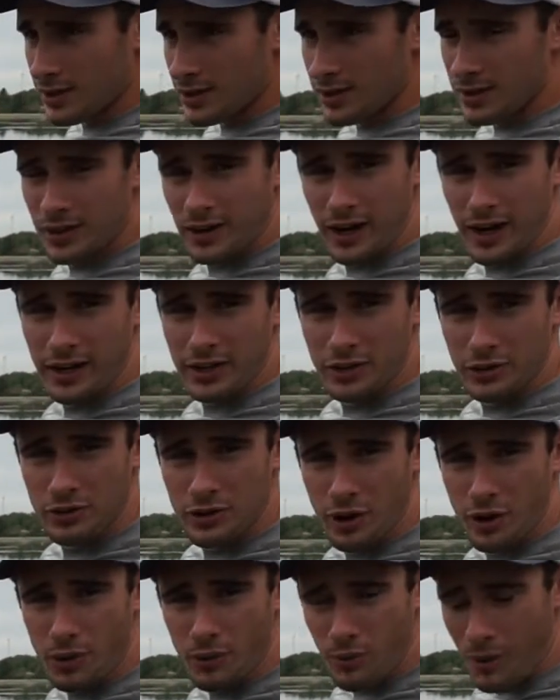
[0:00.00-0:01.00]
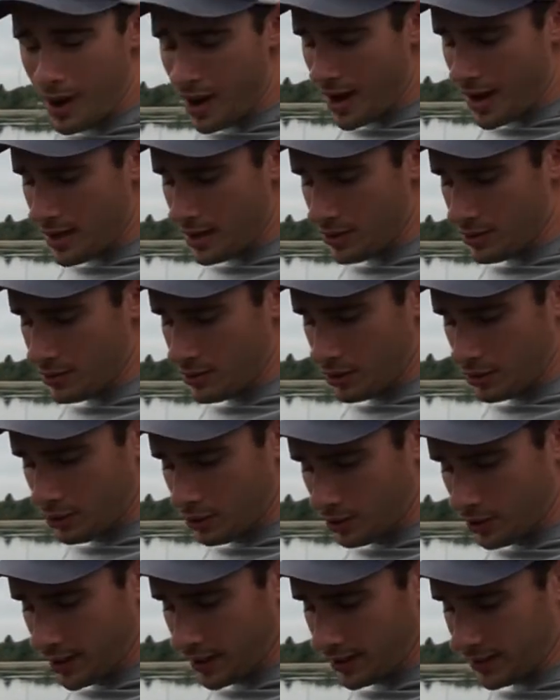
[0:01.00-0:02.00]
Alright, you don't want the
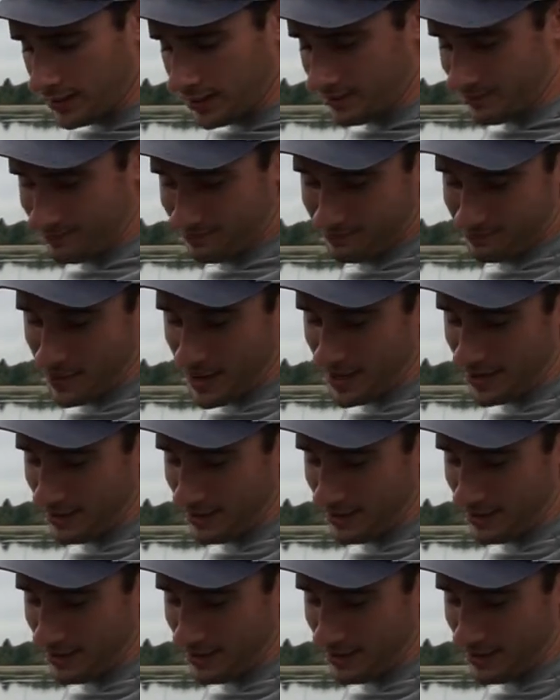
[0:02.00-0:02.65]
hook by your